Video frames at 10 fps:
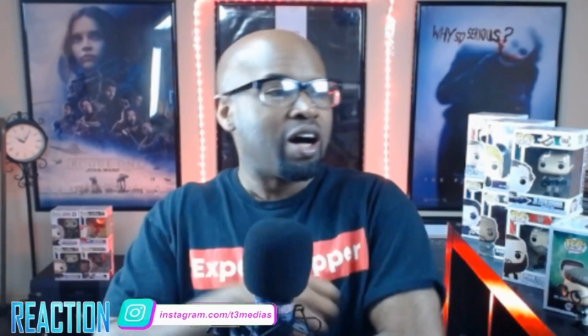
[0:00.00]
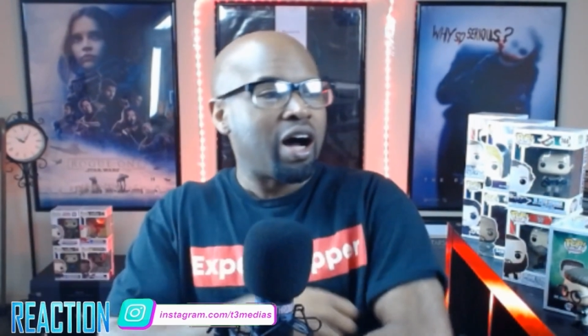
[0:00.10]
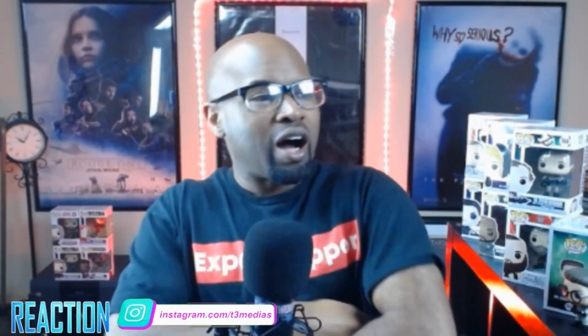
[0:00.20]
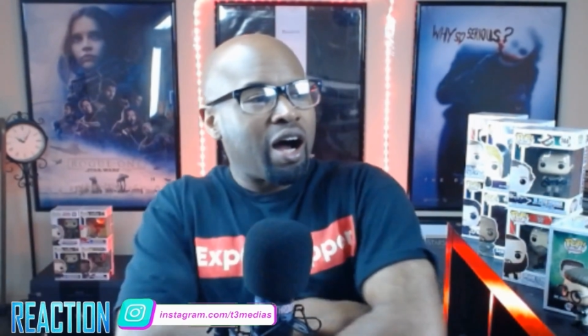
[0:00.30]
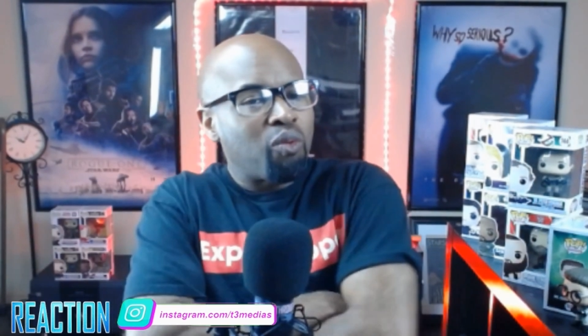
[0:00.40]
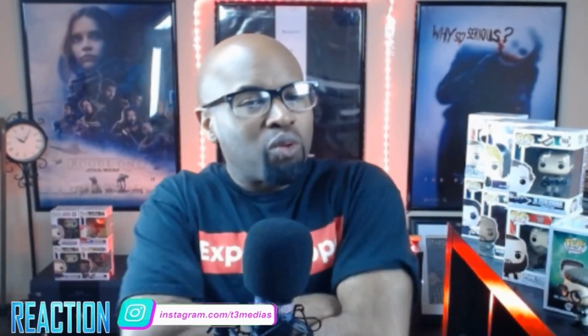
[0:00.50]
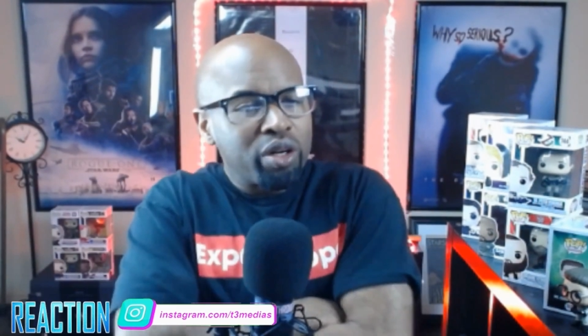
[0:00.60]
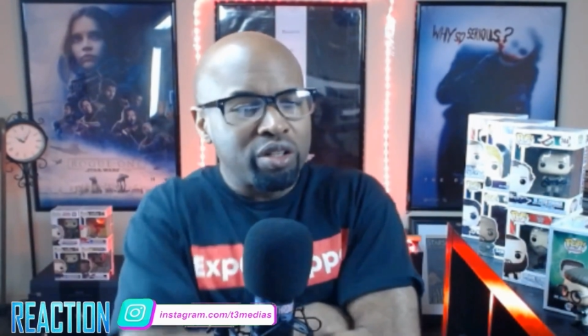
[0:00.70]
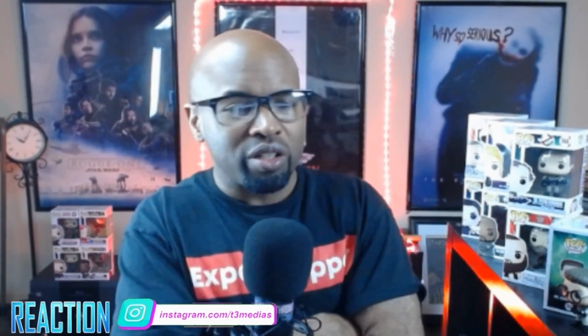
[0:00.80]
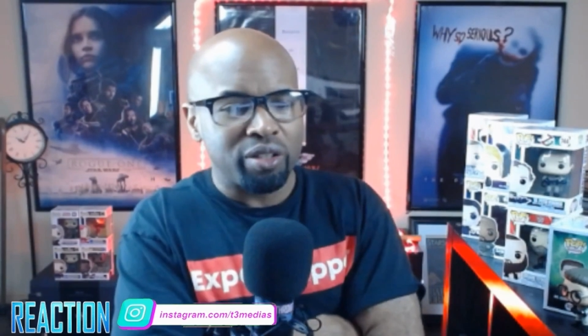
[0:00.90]
I
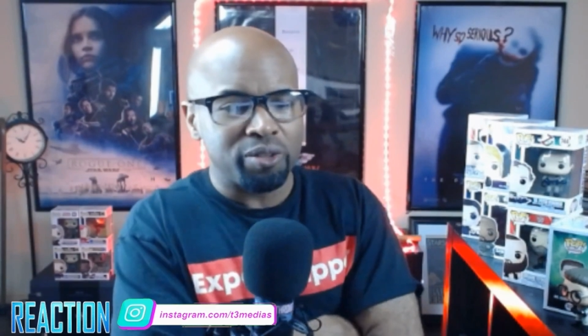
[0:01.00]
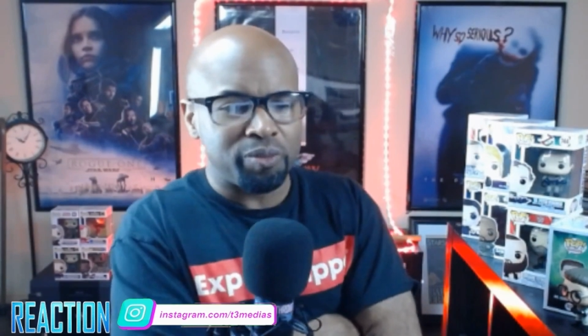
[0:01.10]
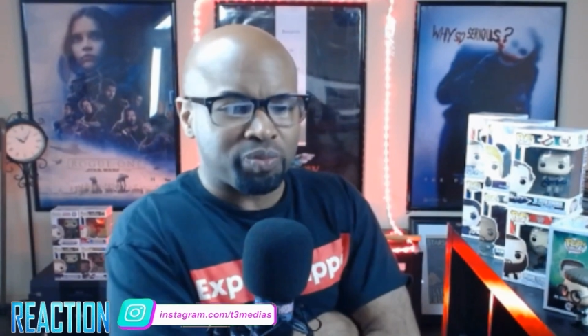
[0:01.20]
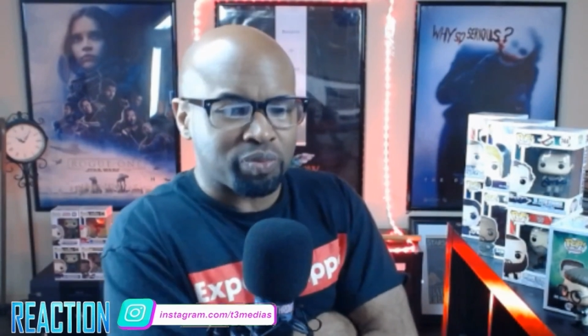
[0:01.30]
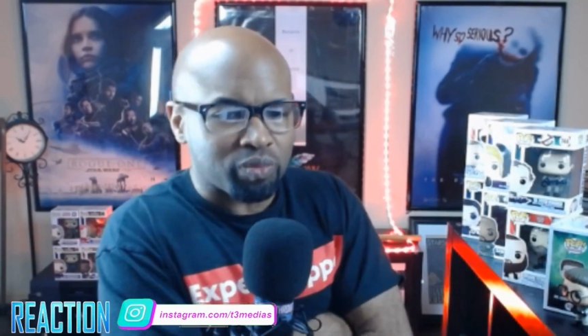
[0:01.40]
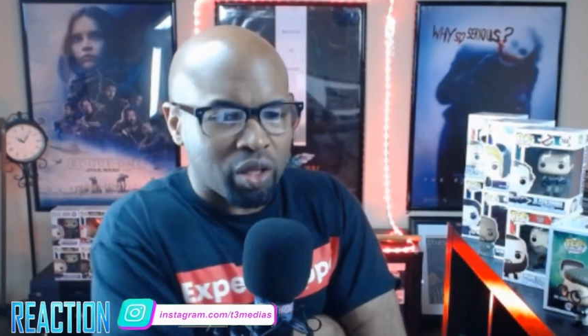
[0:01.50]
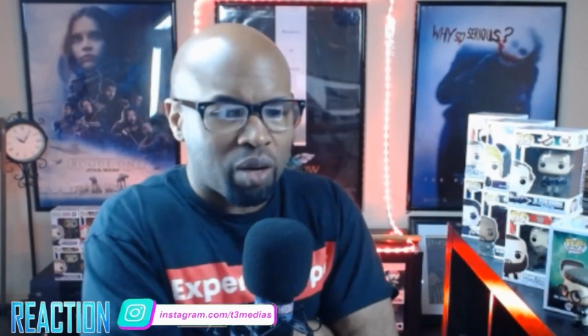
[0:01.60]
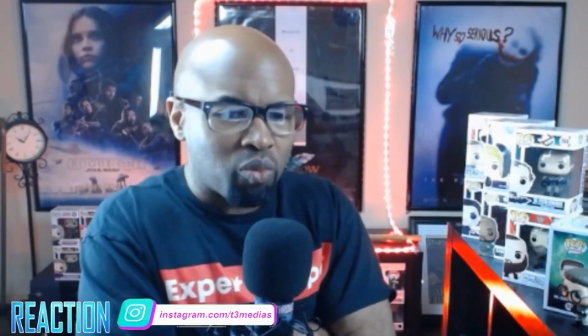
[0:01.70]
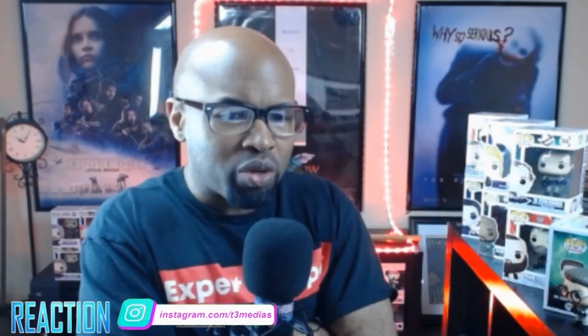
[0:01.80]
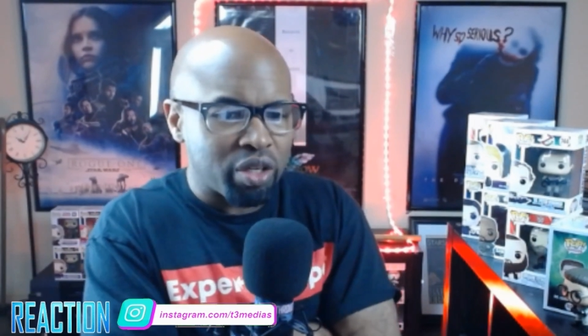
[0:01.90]
wonder.
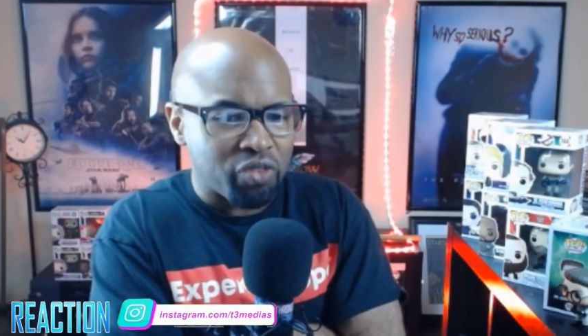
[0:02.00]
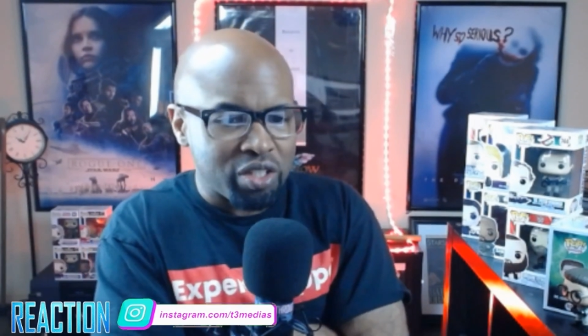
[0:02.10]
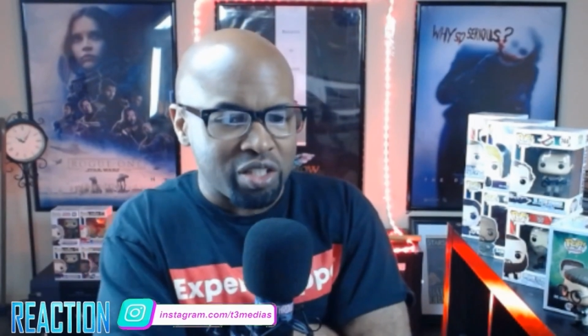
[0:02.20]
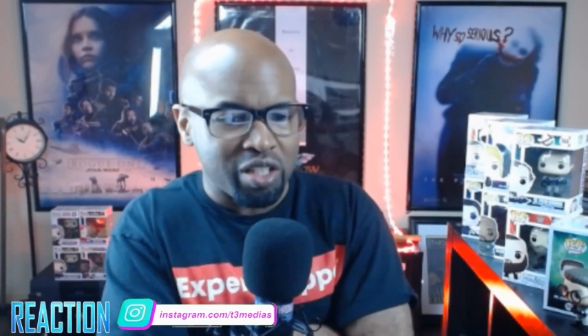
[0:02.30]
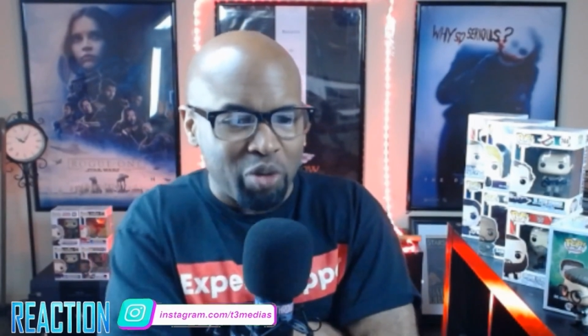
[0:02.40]
I'm wondering if this is going